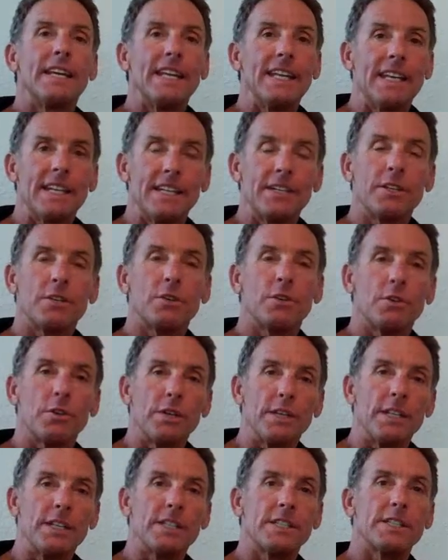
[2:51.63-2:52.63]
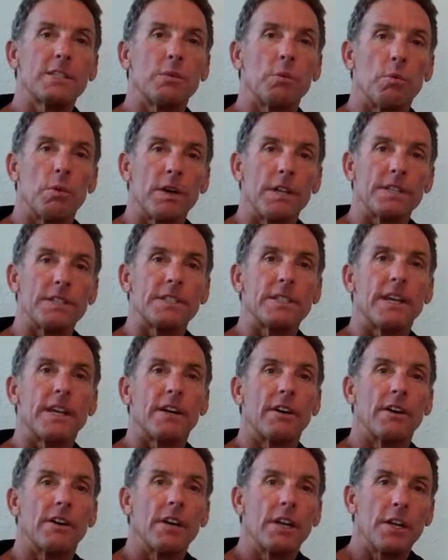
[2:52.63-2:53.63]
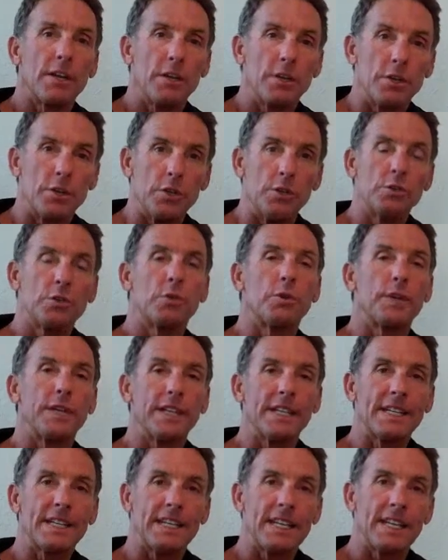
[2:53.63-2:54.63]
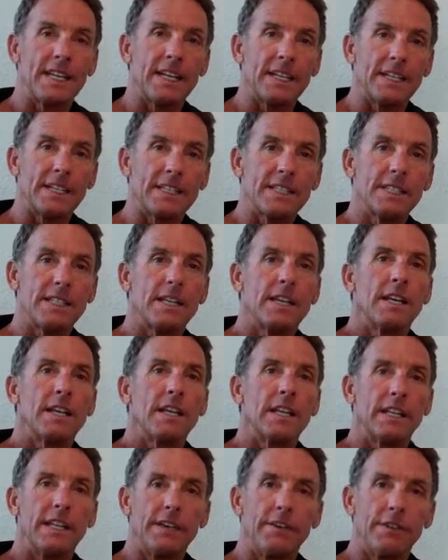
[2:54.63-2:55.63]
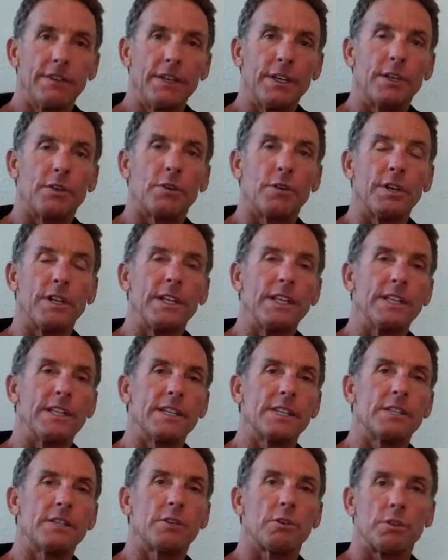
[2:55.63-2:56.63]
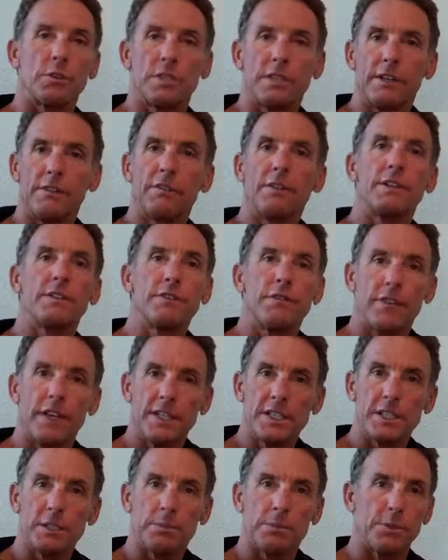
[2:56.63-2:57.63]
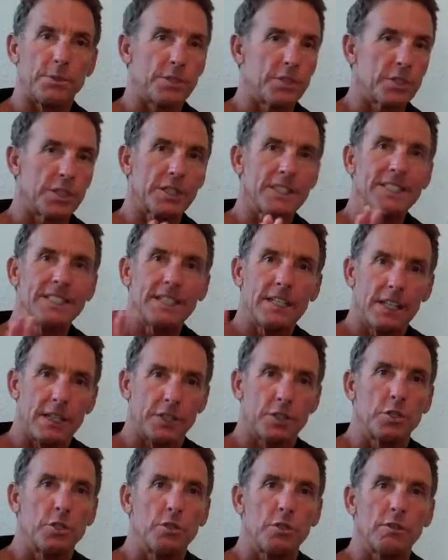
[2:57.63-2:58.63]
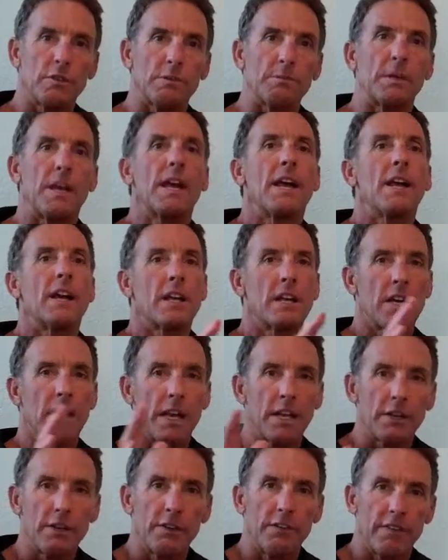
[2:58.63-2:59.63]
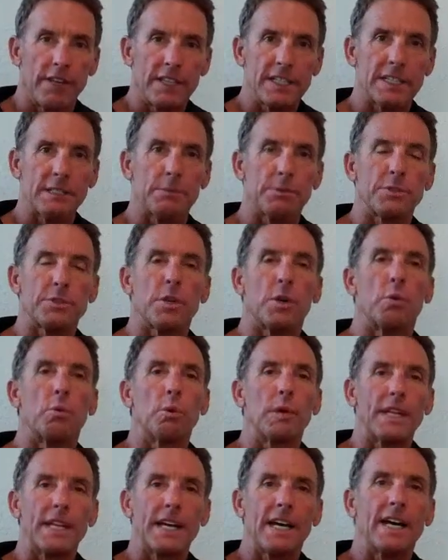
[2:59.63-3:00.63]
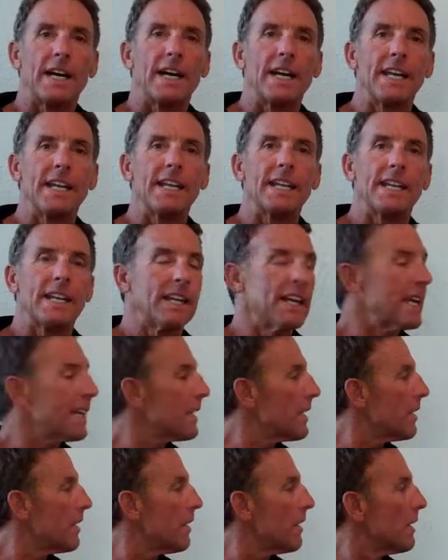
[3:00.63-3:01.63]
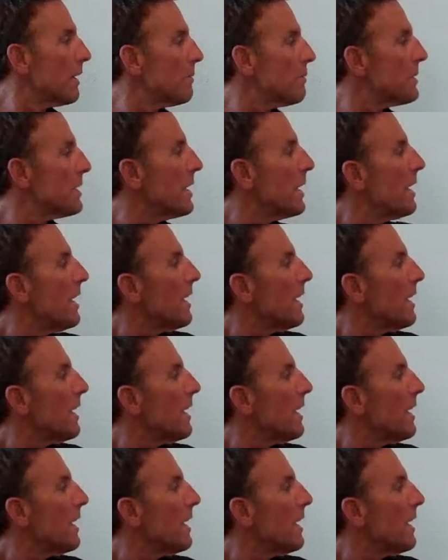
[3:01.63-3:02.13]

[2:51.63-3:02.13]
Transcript: increase the ones that are nutrient dense. Leafy greens, cruciferous vegetables, just 2 of them. Colored vegetables are really high in net carbs